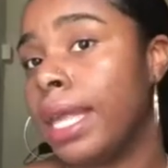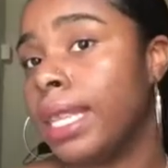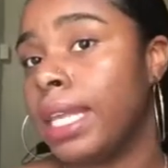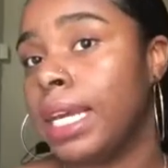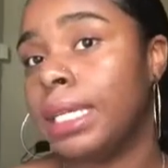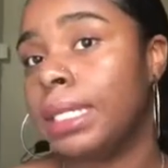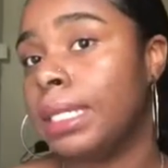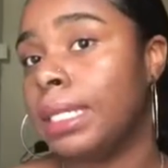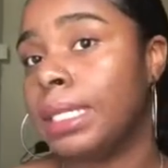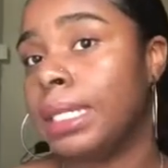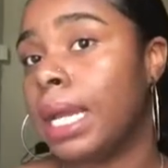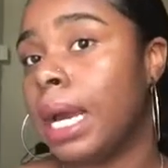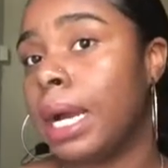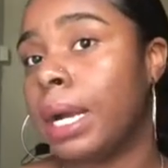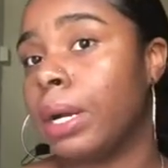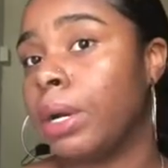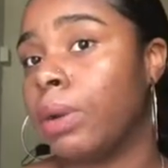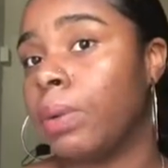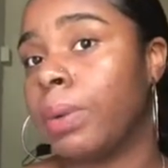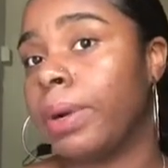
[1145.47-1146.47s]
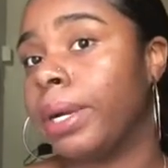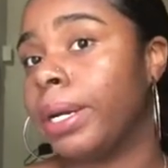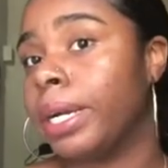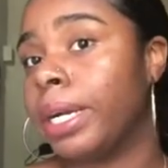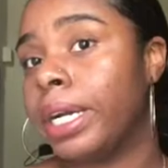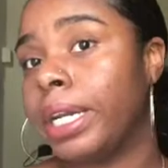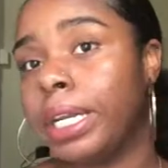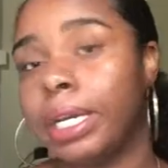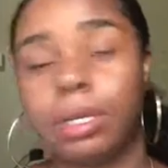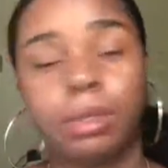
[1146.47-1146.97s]
that's just not gonna work,
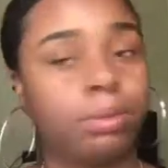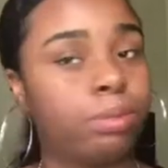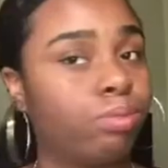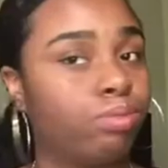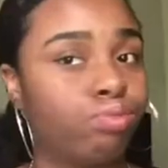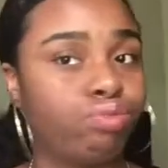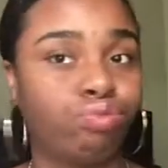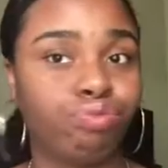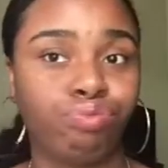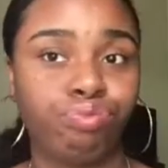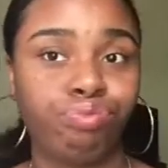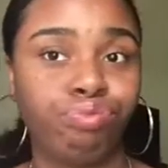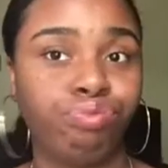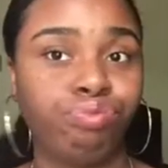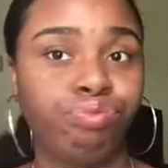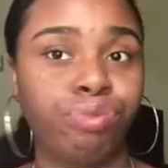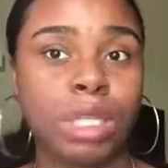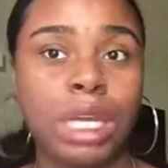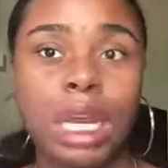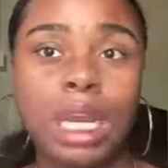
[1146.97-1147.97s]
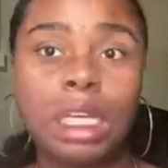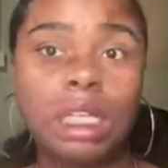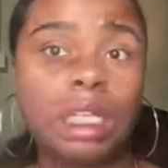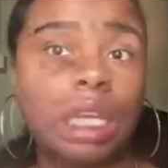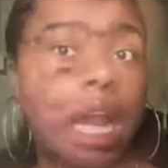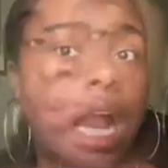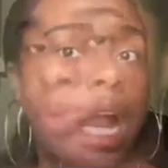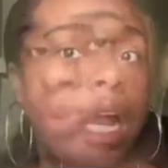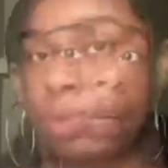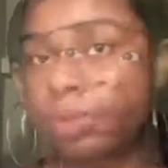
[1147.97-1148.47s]
honey. It's
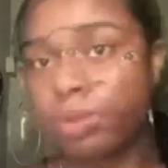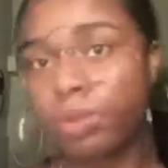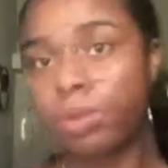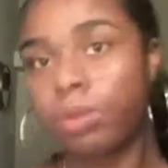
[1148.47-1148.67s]
not.